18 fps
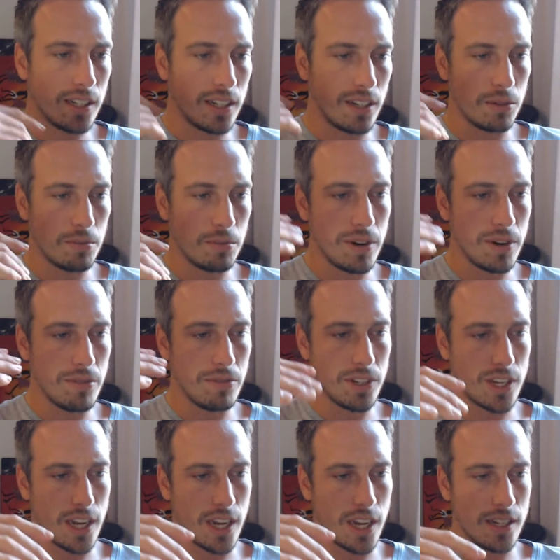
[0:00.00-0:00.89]
you know, the
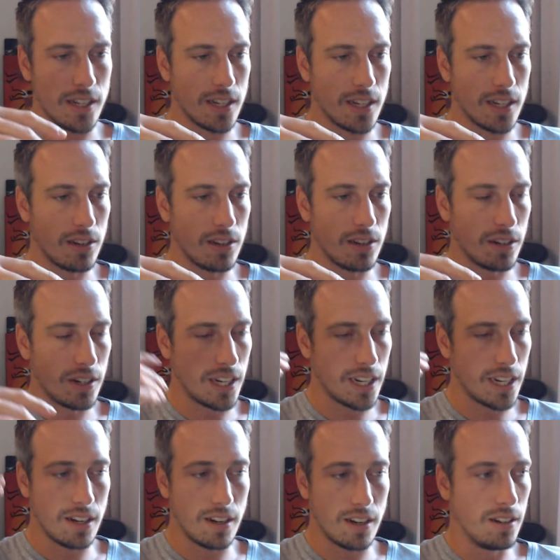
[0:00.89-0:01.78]
previous hands, and you look
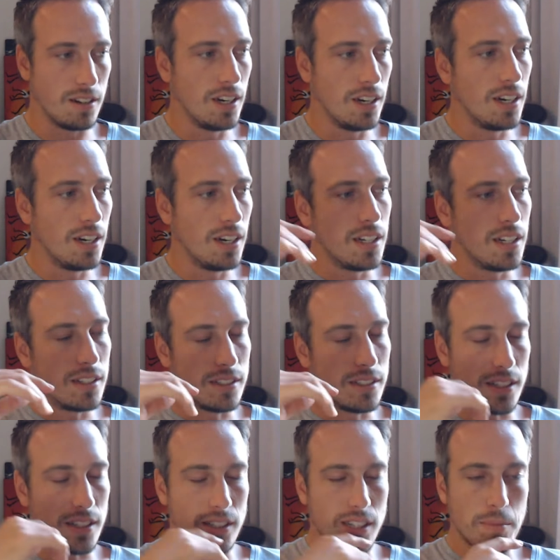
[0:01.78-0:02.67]
like, oh,
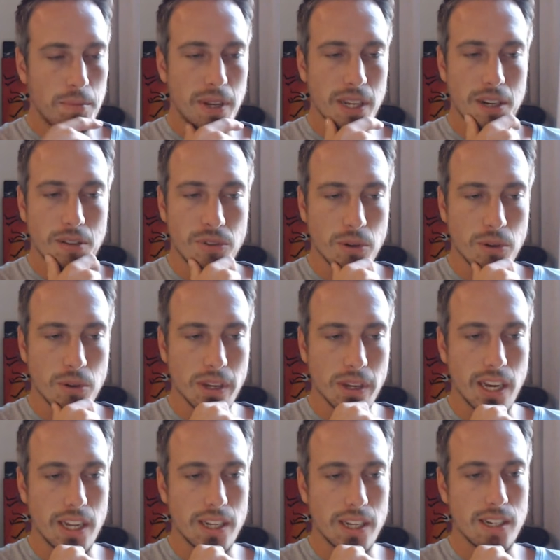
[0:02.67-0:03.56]
they played a few
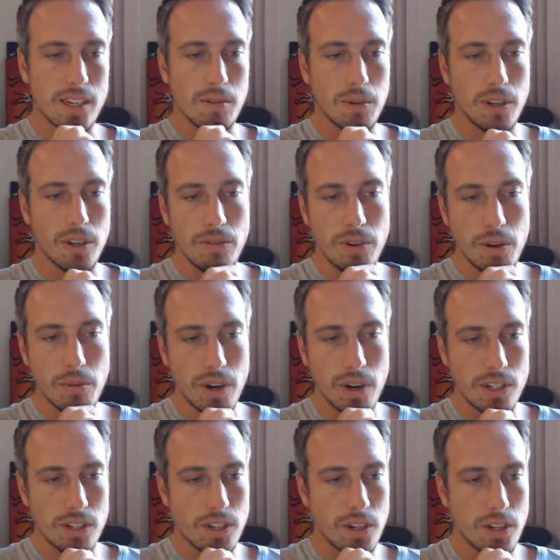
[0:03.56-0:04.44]
big hands and I'm going to
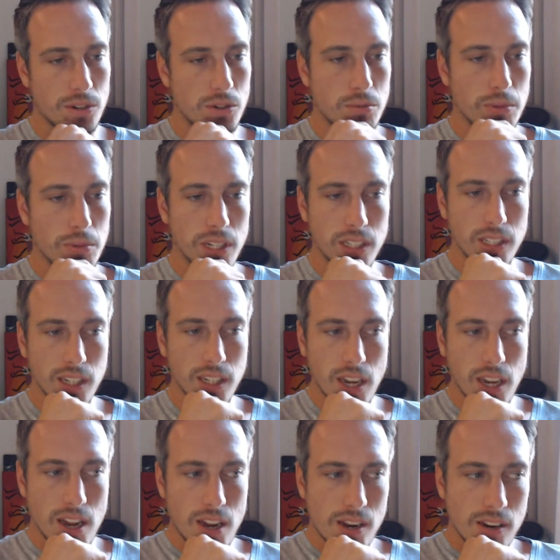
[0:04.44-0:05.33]
rewatch those. But
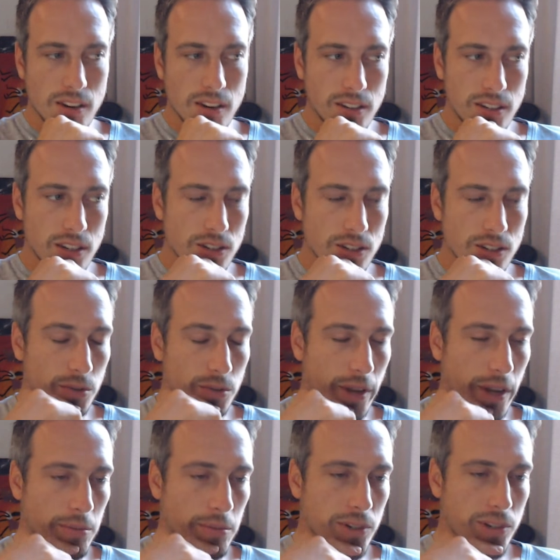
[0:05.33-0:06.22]
in the
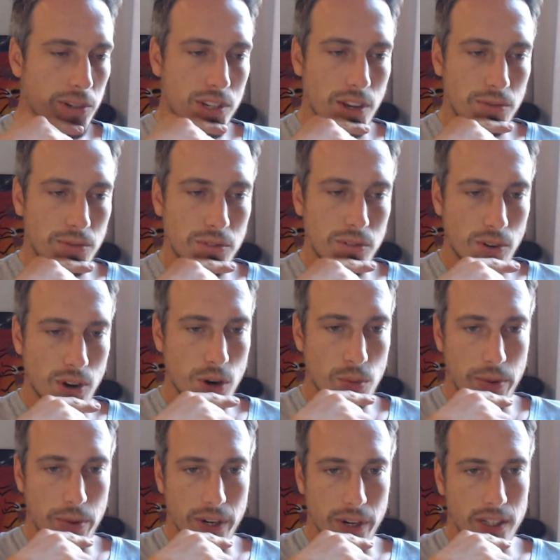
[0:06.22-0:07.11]
Zoom game, you just have to
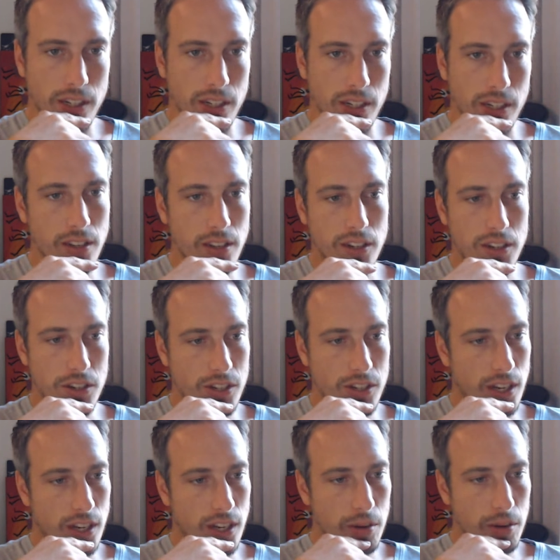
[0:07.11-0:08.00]
open it, and then you can
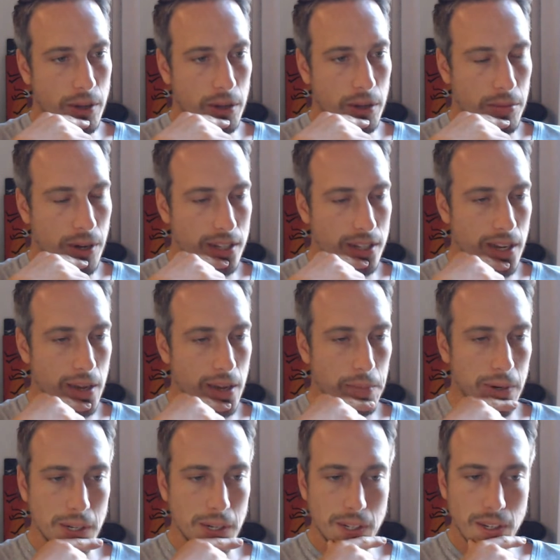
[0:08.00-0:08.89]
just see a lot of big pots
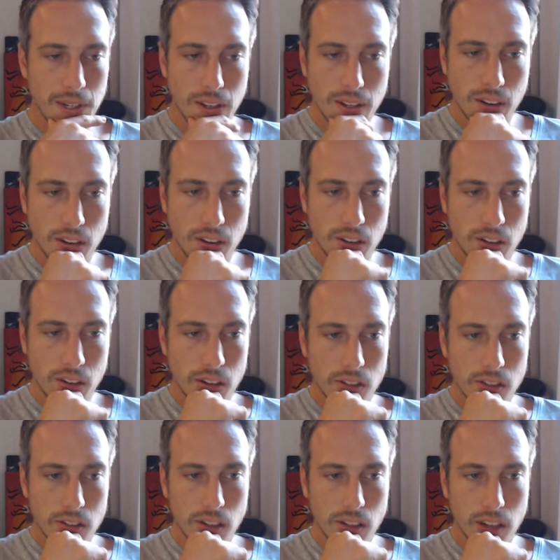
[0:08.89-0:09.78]
happening.
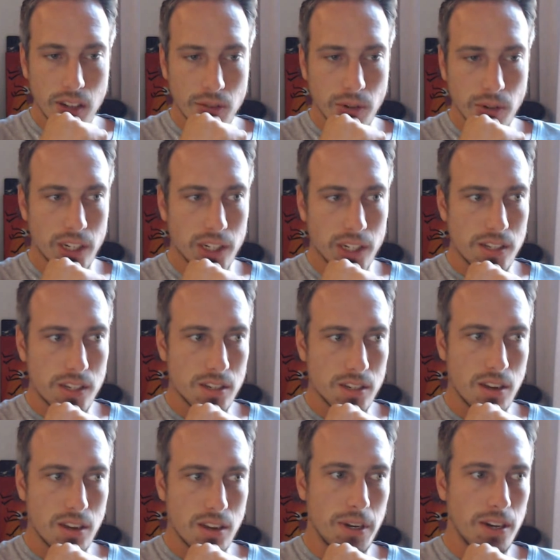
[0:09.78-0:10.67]
And when
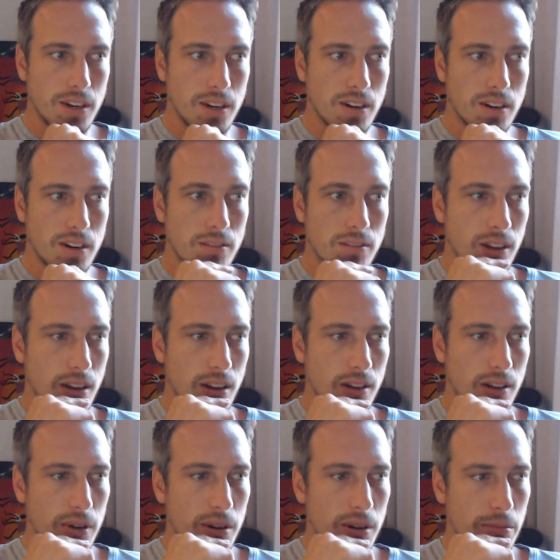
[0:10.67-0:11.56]
it's, I mean,
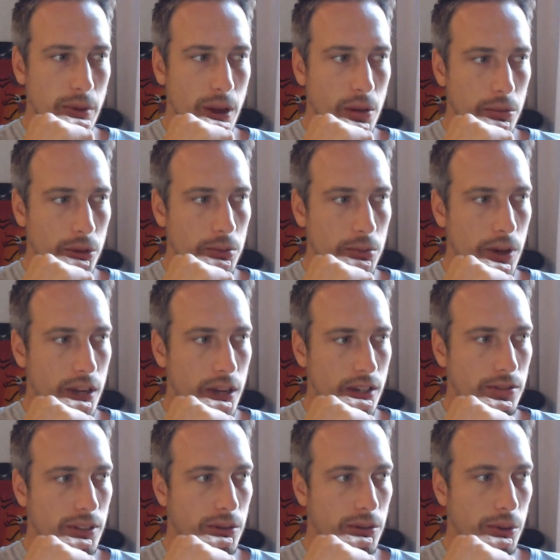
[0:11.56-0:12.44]
I'm almost
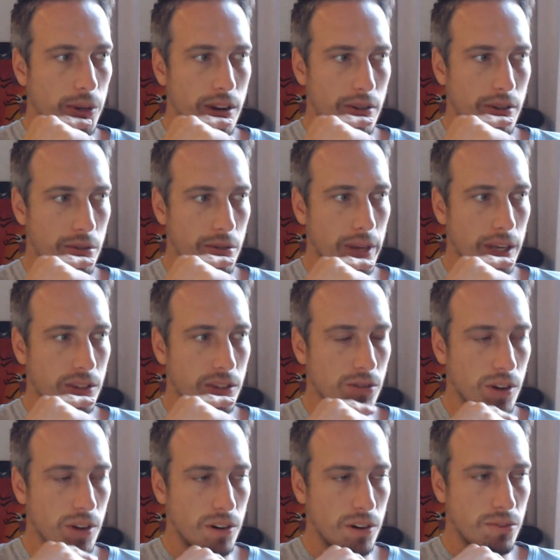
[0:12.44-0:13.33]
positive they will never make
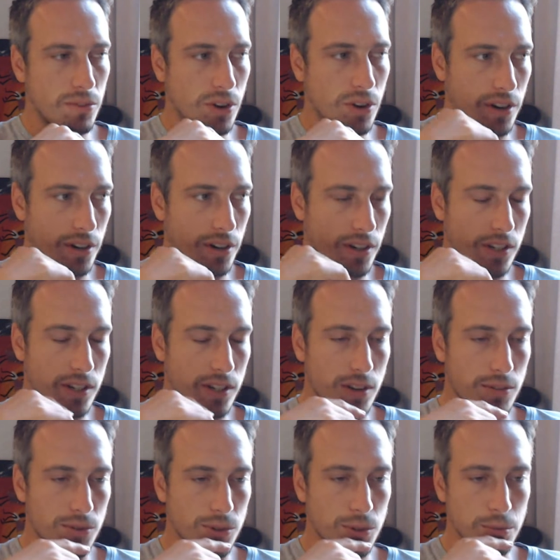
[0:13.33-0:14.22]
200, 400 and
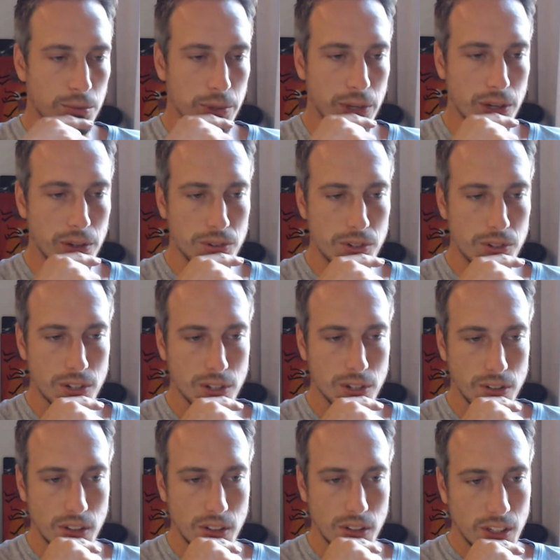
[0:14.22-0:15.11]
stop Zoom, you know. So